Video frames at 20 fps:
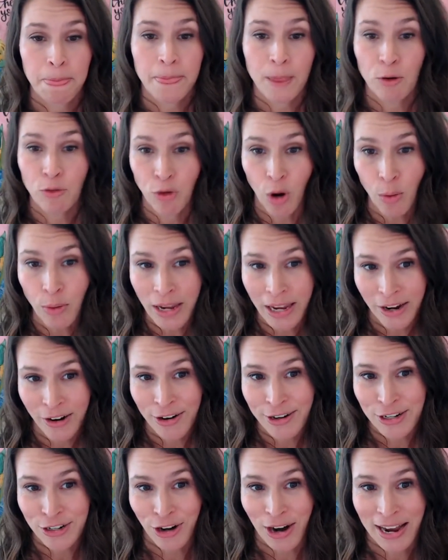Raw
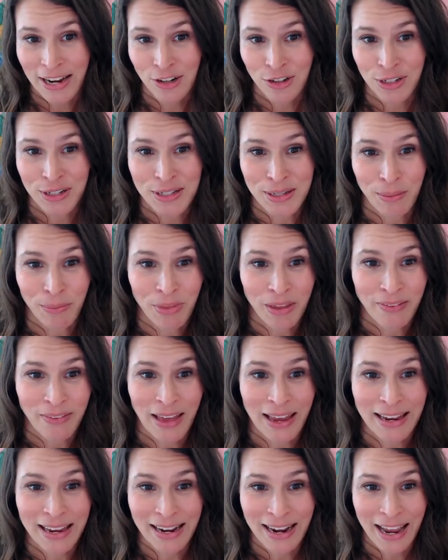carrots are actually something
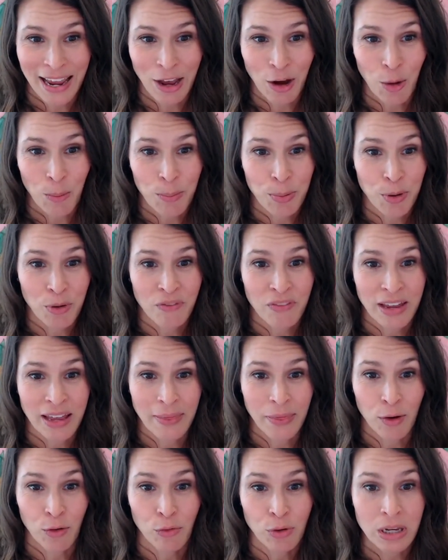that can help
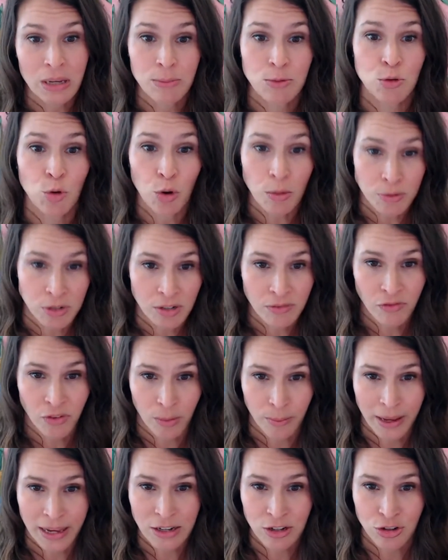prevent the reabsorption
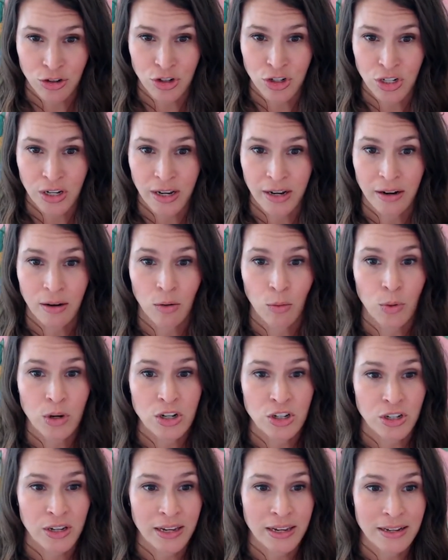from estrogen,
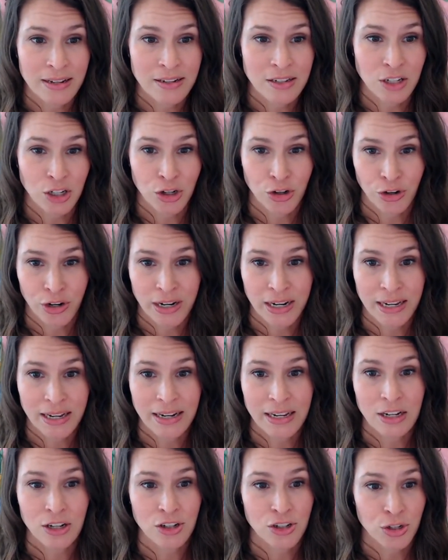which is secreted
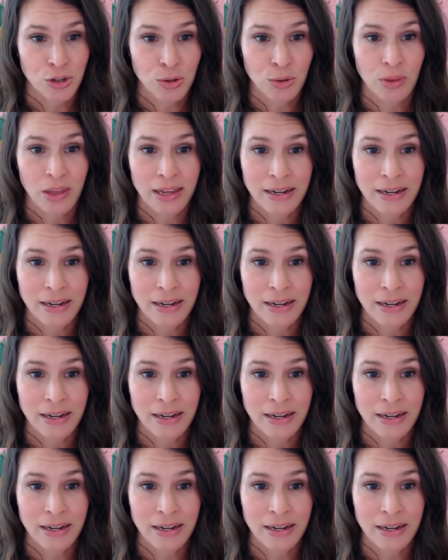into the